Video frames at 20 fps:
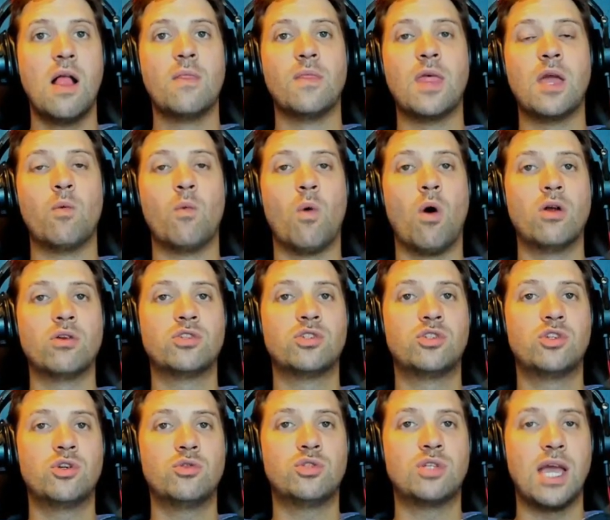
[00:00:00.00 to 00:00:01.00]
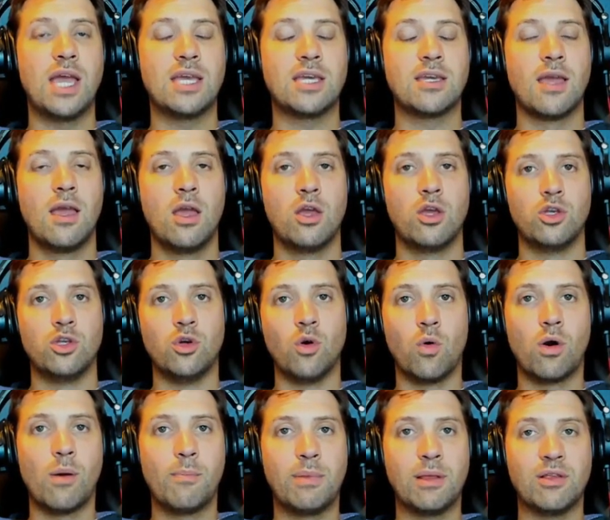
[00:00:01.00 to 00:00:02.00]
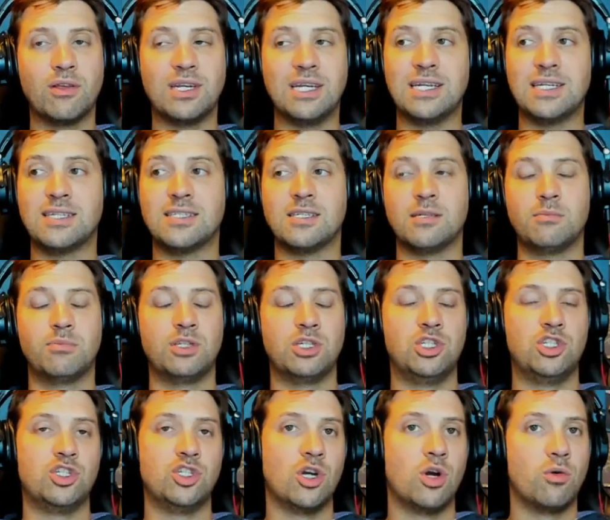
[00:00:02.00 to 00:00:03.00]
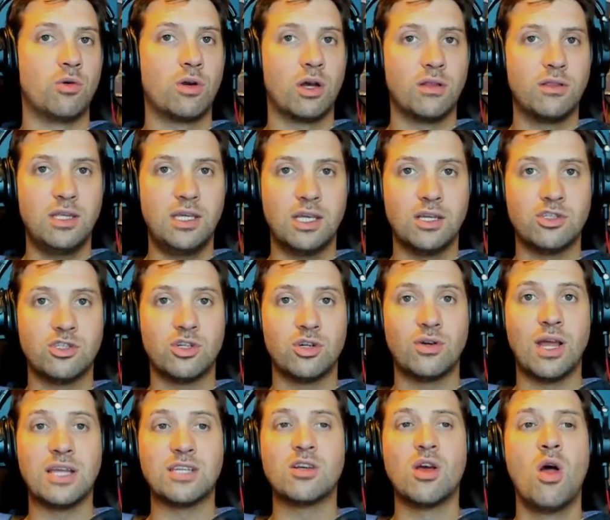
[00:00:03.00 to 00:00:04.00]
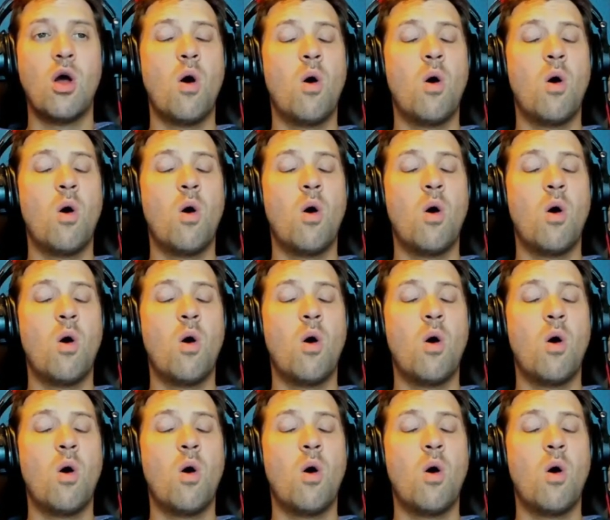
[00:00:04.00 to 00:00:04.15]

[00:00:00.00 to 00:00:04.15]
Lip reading: They want to take your ability to simply joke on the internet